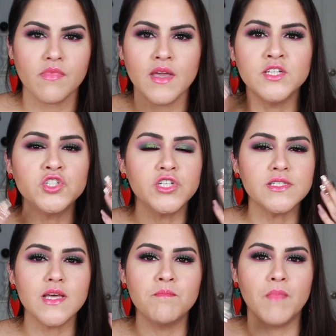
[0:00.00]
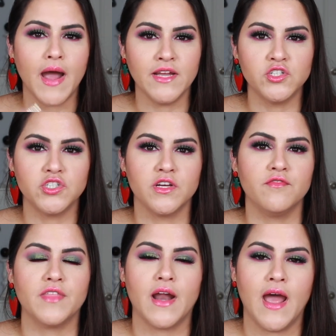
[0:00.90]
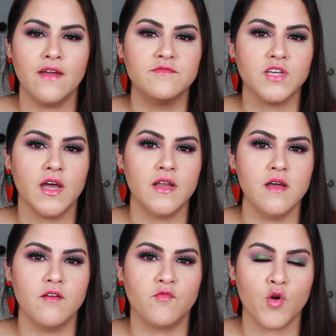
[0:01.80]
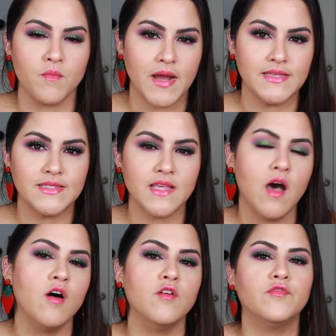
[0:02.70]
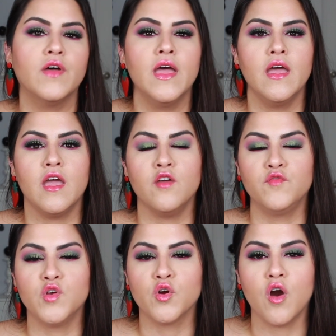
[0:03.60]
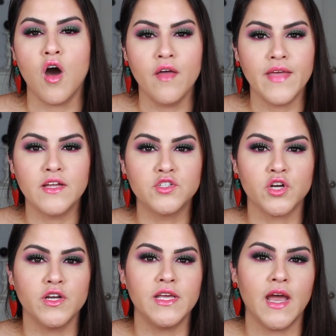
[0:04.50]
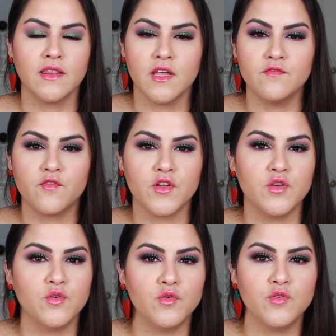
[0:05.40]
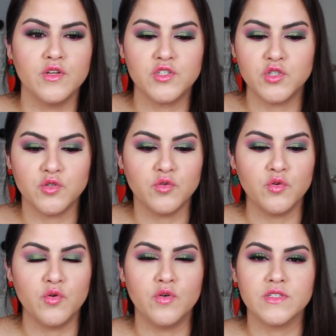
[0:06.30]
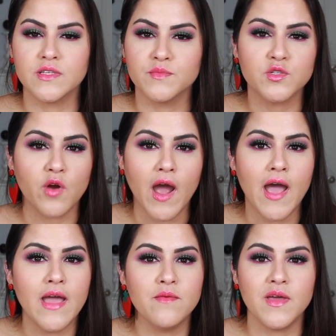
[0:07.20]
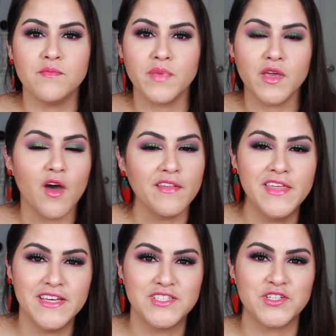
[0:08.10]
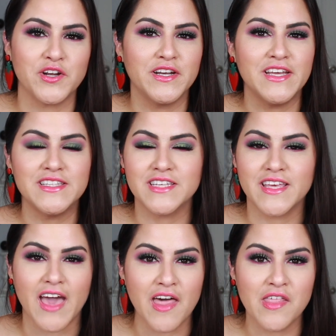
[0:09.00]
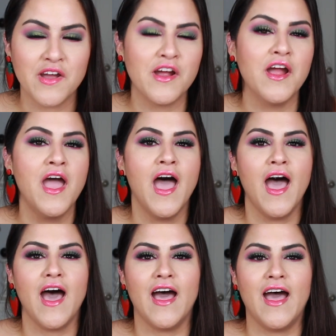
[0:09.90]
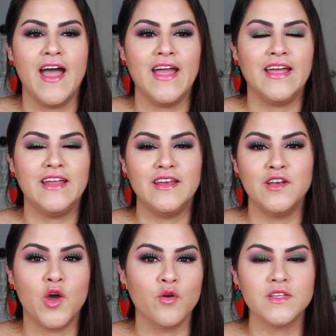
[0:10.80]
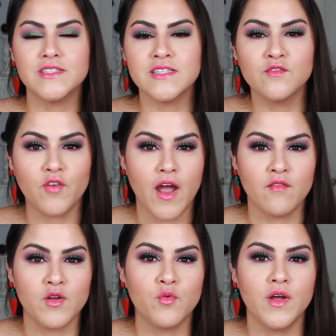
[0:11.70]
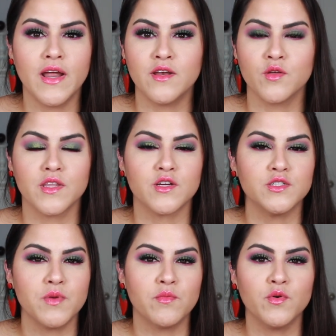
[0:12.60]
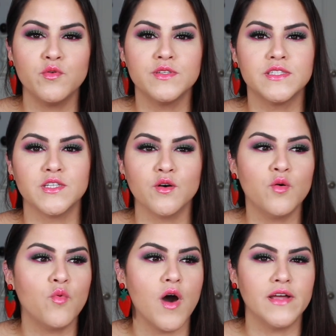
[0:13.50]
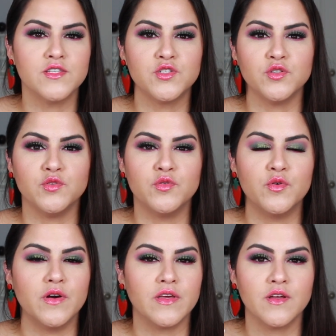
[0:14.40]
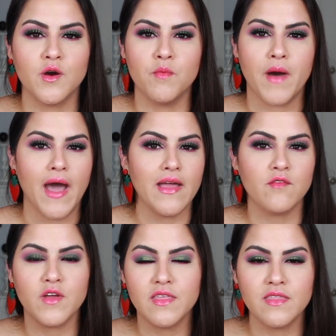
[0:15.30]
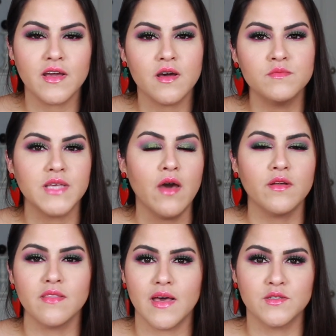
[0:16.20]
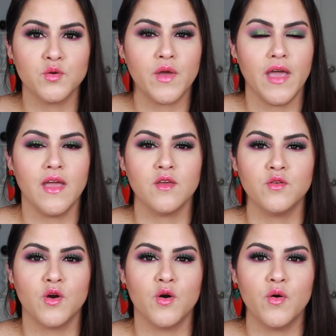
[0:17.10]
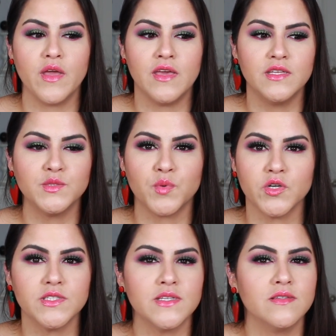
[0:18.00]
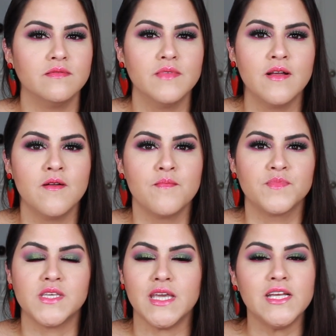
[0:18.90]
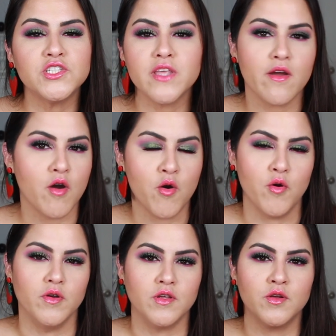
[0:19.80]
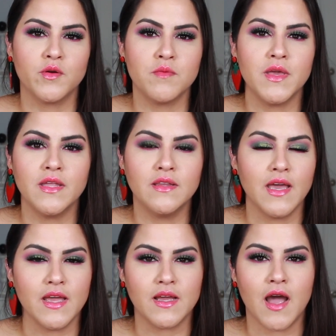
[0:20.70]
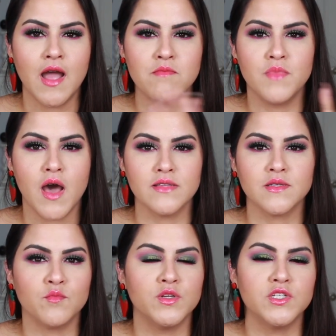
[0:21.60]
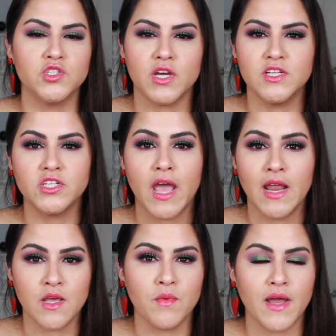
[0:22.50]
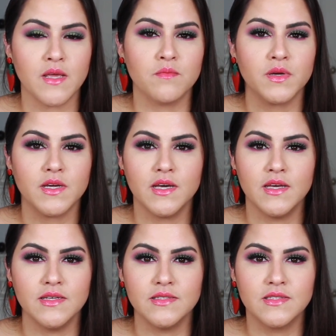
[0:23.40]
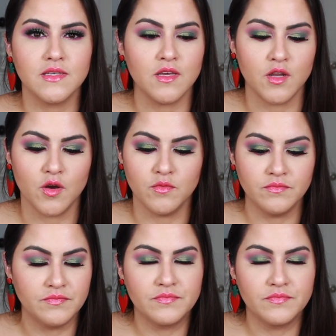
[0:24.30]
it's just a mind shift that I've done for myself. If you're on that journey, I'd love for you to subscribe and be on this journey together. I know this isn't for everyone. I know there's people who still want to, you know, buy everything that comes out, and that's okay. You know, each person, to each their own. You know what I mean? Like, I'm not someone to judge anybody because, you know,